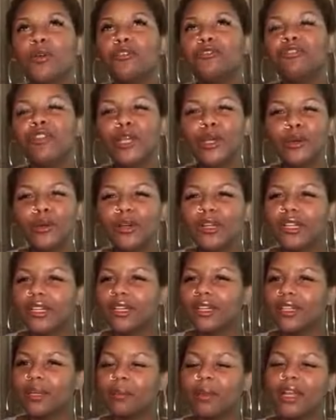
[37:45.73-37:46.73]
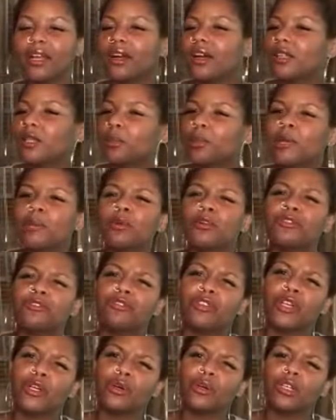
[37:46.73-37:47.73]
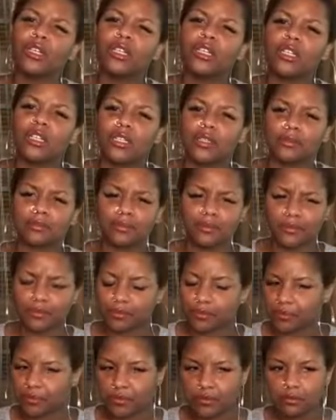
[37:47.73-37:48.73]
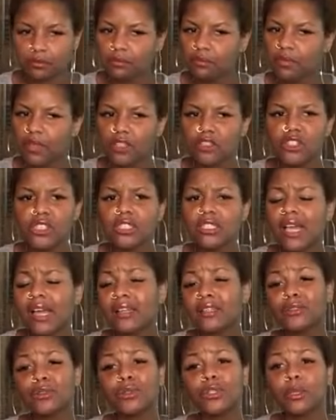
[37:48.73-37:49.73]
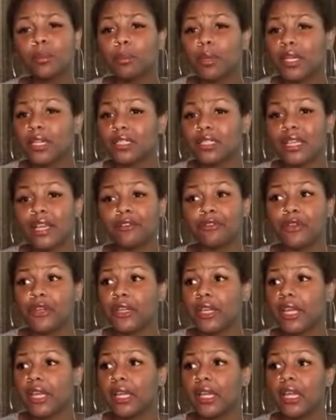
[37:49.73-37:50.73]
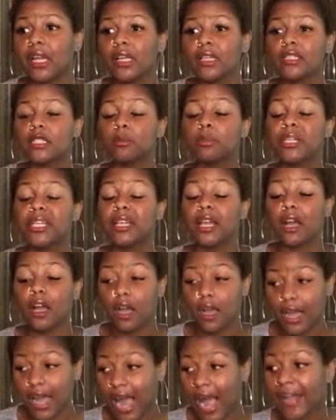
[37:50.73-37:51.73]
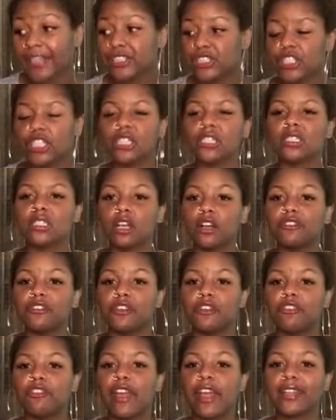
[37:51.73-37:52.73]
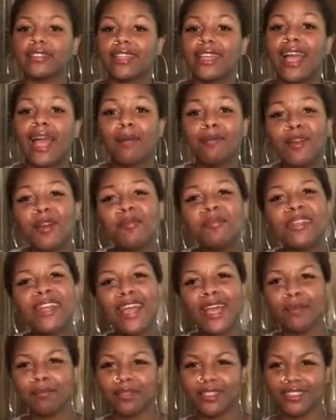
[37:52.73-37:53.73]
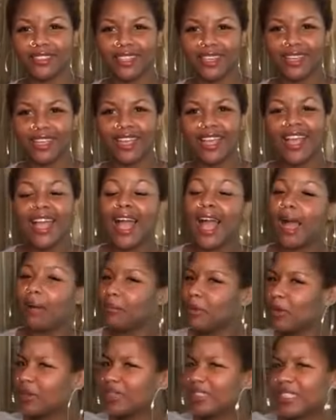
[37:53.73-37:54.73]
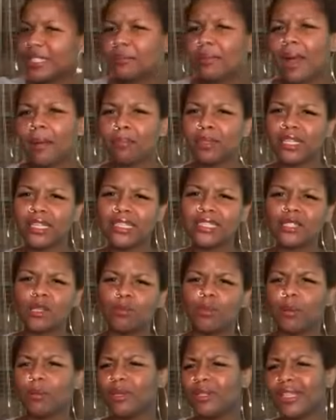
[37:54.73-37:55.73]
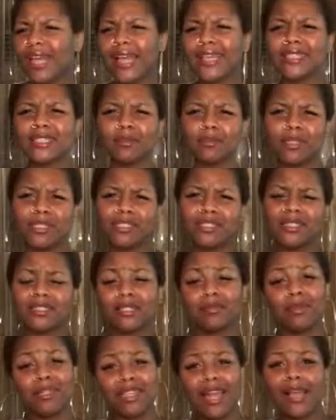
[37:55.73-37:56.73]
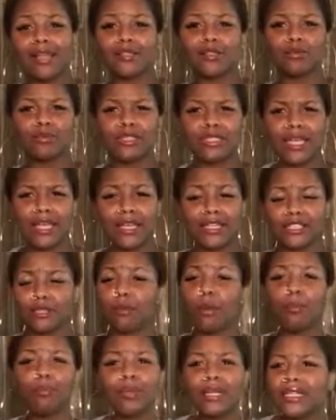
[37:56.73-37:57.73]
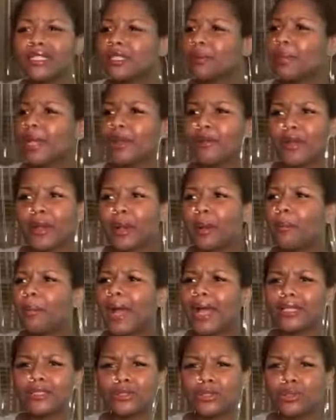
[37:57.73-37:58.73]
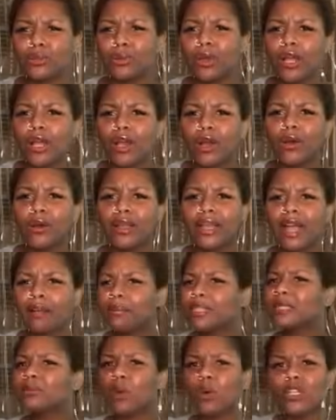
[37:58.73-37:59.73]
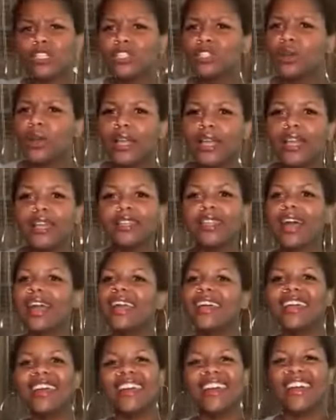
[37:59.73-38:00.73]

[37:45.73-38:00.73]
feel good and make other people feel good. You just got to do your best every day to be conscious of the fact that I'm going to be happy today. I'm going to clean my place up. I'm going to light some incense. I'm going to light some sage. I'm going to play some Erykah Badu. Okay, I'm going to smoke a joint. Like,